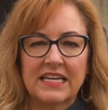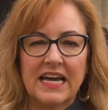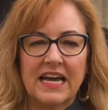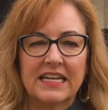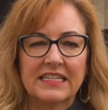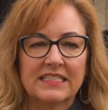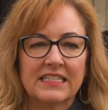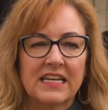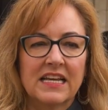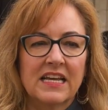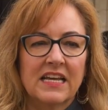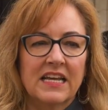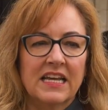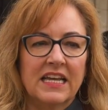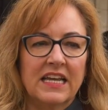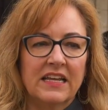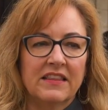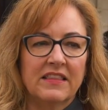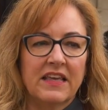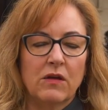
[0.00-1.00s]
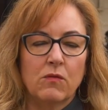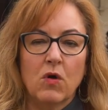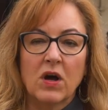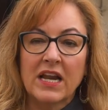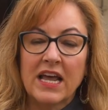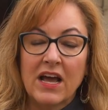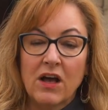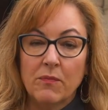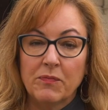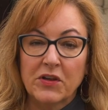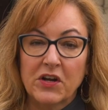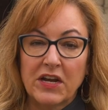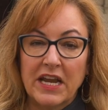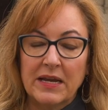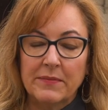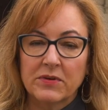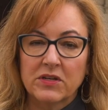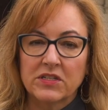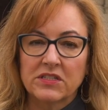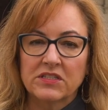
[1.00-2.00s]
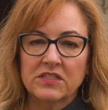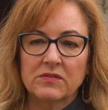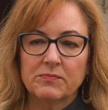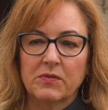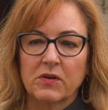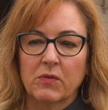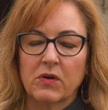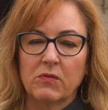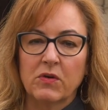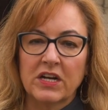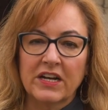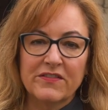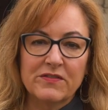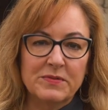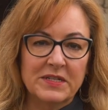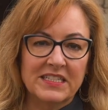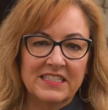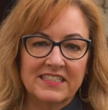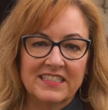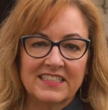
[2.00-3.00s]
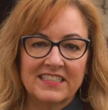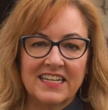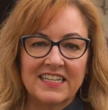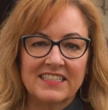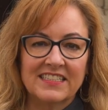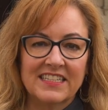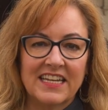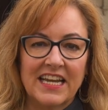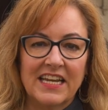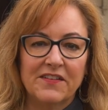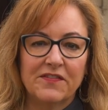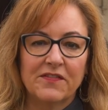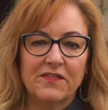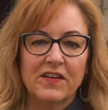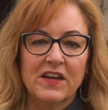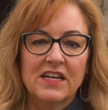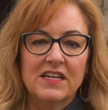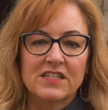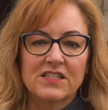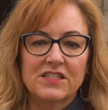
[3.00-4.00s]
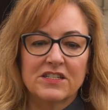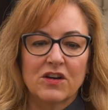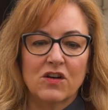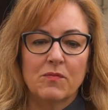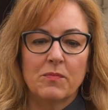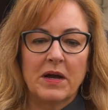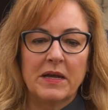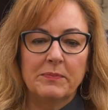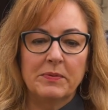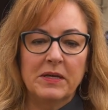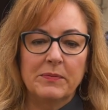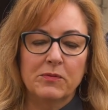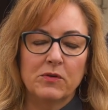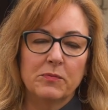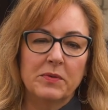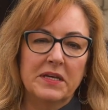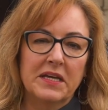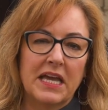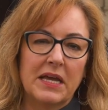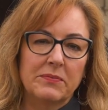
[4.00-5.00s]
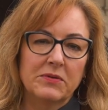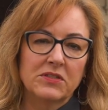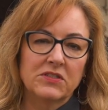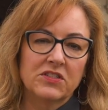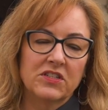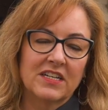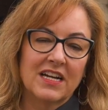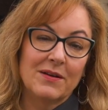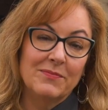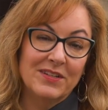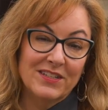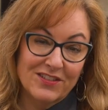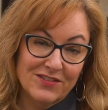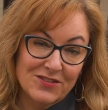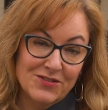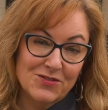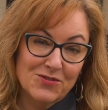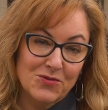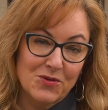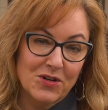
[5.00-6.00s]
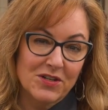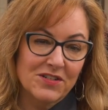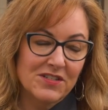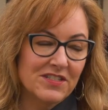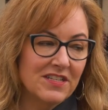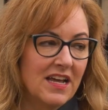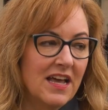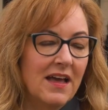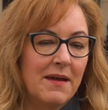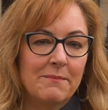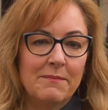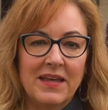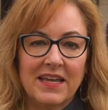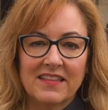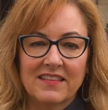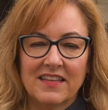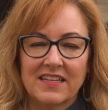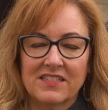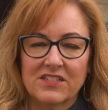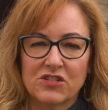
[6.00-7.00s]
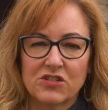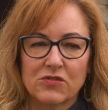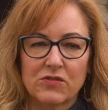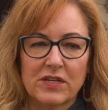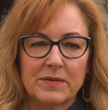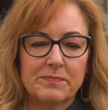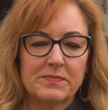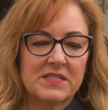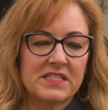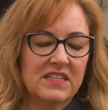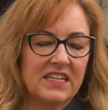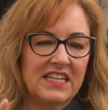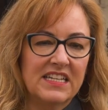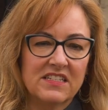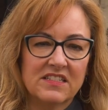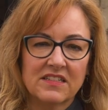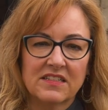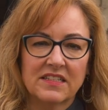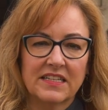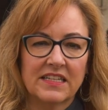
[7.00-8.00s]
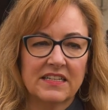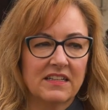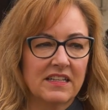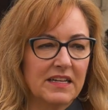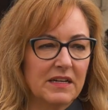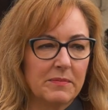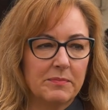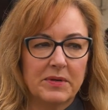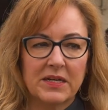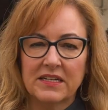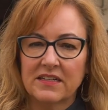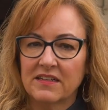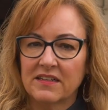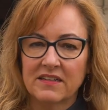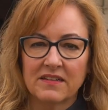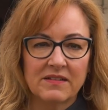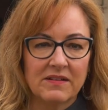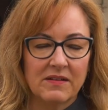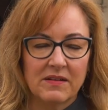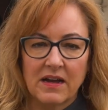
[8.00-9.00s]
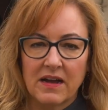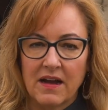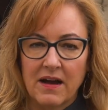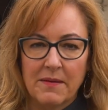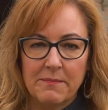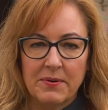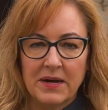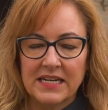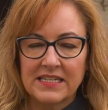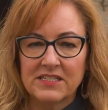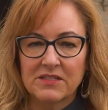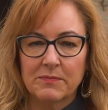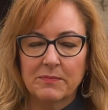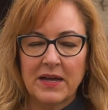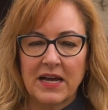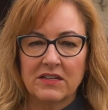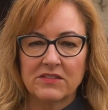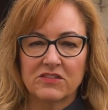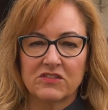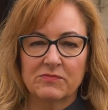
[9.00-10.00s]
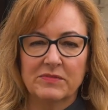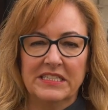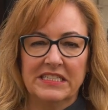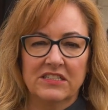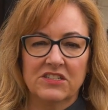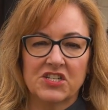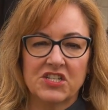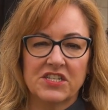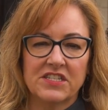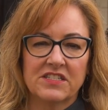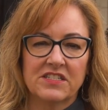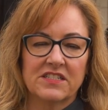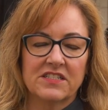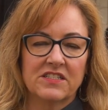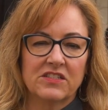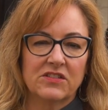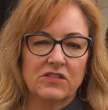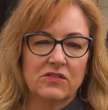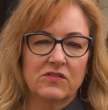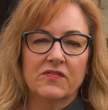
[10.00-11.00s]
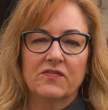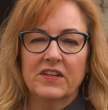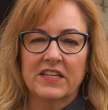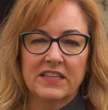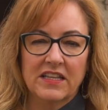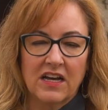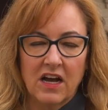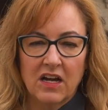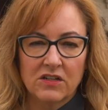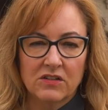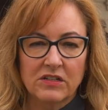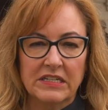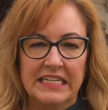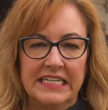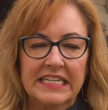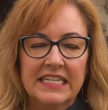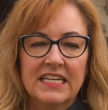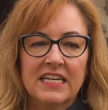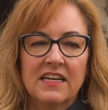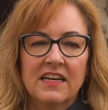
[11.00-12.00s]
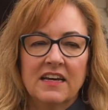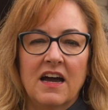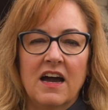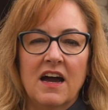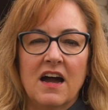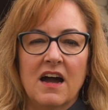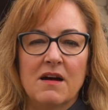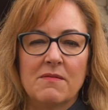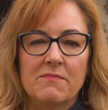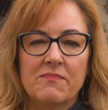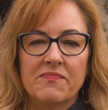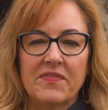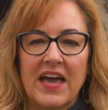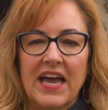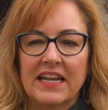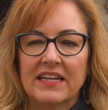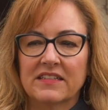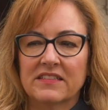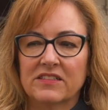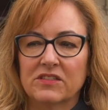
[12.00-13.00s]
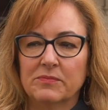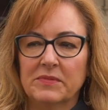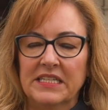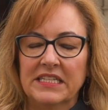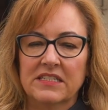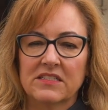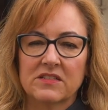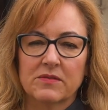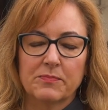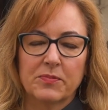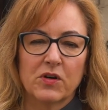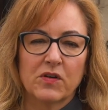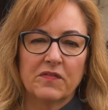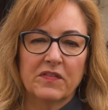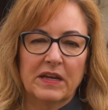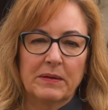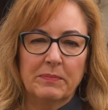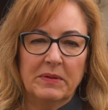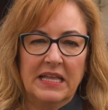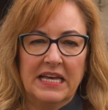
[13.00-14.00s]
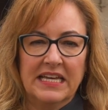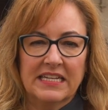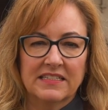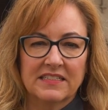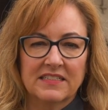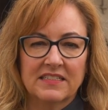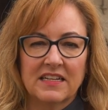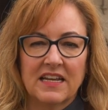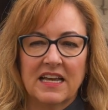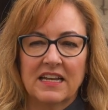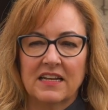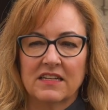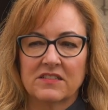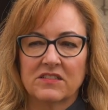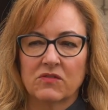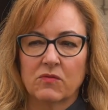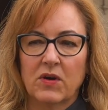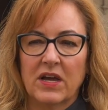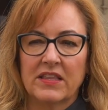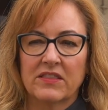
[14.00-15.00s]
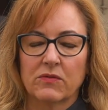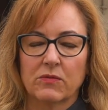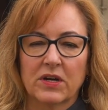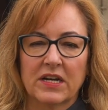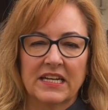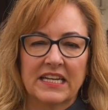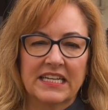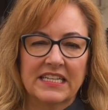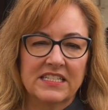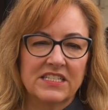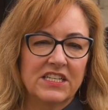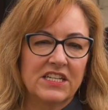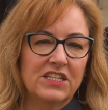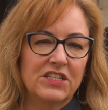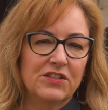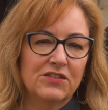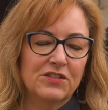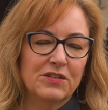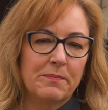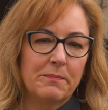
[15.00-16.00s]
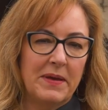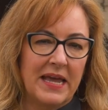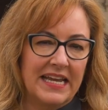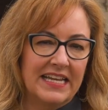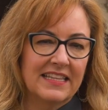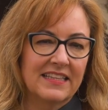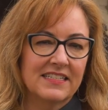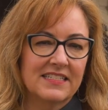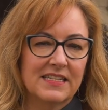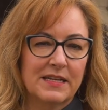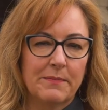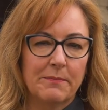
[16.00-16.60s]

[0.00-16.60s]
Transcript: that they want to help their neighbors, but we want everybody to stay safe. So by people being able to come into the stores, make less trips, easily click a button, uh, buy some pounds of meat and cheeses to feed the hungry, um, that to me is a perfect blend, and it's a way that we're going to continue to make this